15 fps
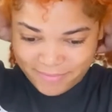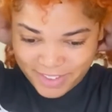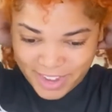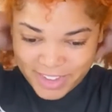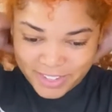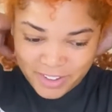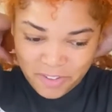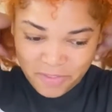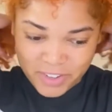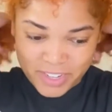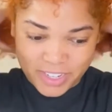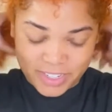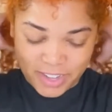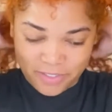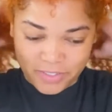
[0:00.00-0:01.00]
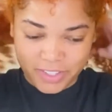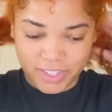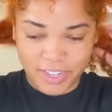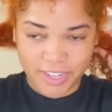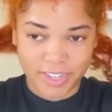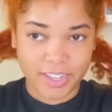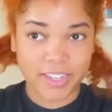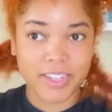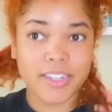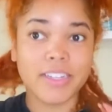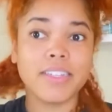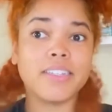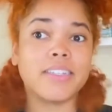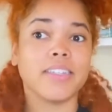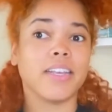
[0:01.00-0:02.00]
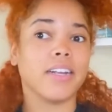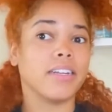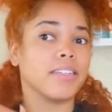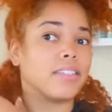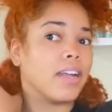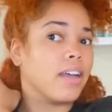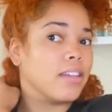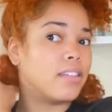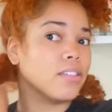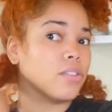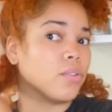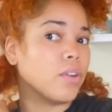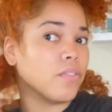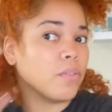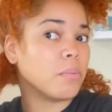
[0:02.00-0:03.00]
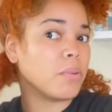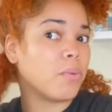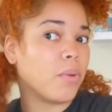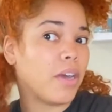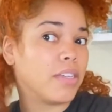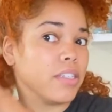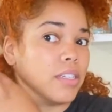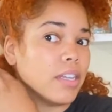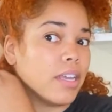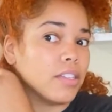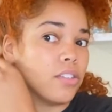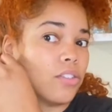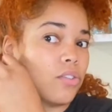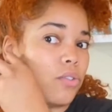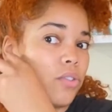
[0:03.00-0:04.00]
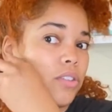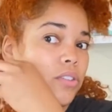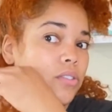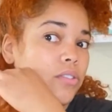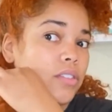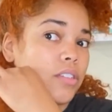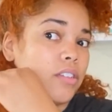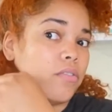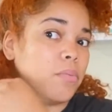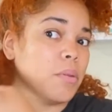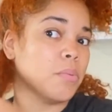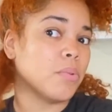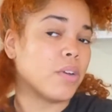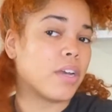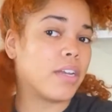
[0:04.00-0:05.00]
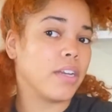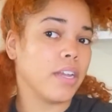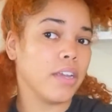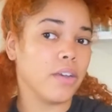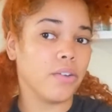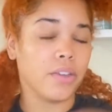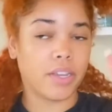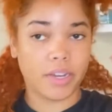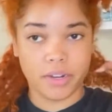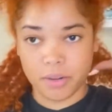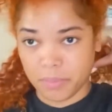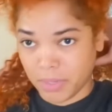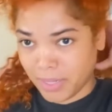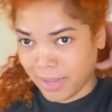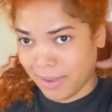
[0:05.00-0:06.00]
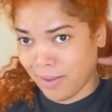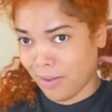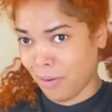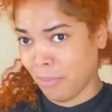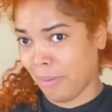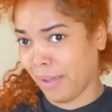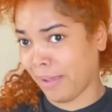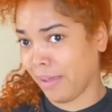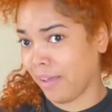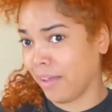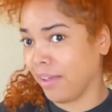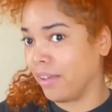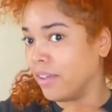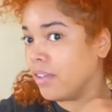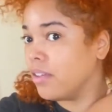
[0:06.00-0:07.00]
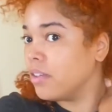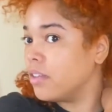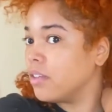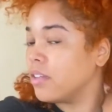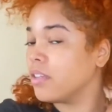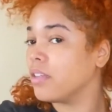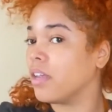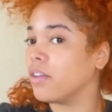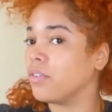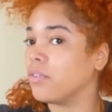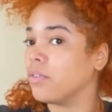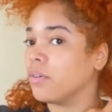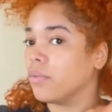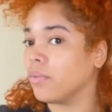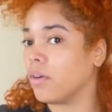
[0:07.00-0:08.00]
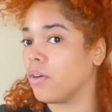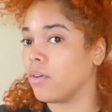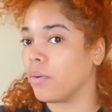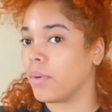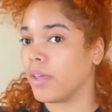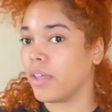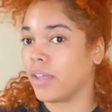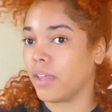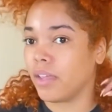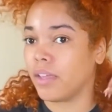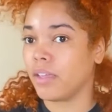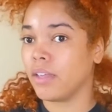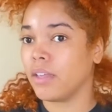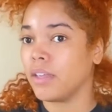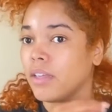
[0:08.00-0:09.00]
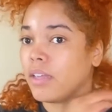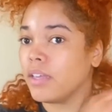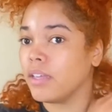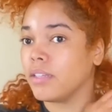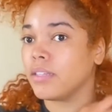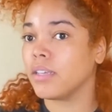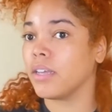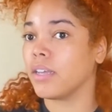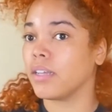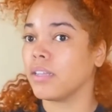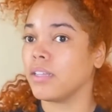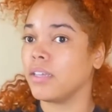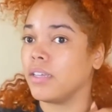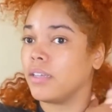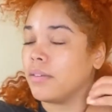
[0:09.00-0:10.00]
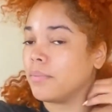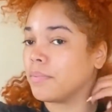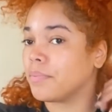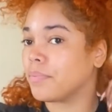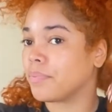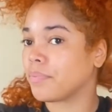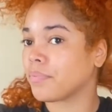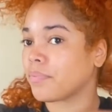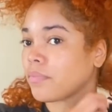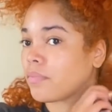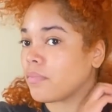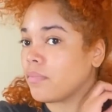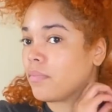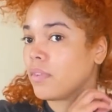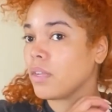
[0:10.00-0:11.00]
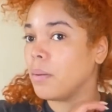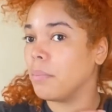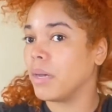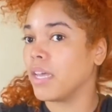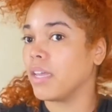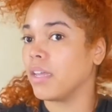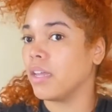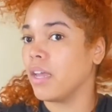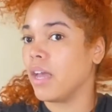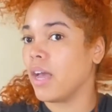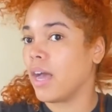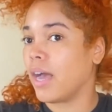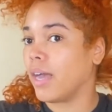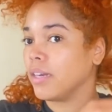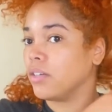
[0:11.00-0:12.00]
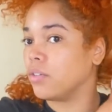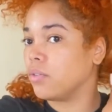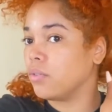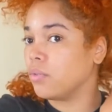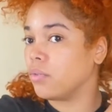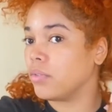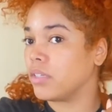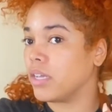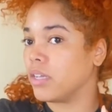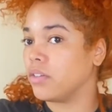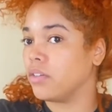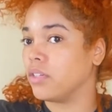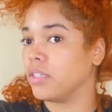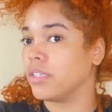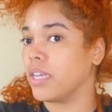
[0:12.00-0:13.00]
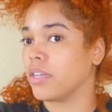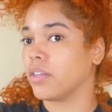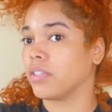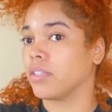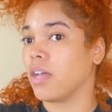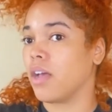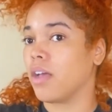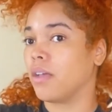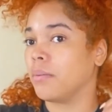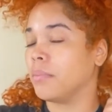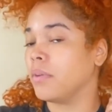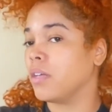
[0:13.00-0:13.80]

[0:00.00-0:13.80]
it's so funny because I feel like hairstylists, whoever be watching like tutorials of people cutting their own hair, be like, oh my god, y'all doing the wrong way, it's ugly. But I do tell you to take the time.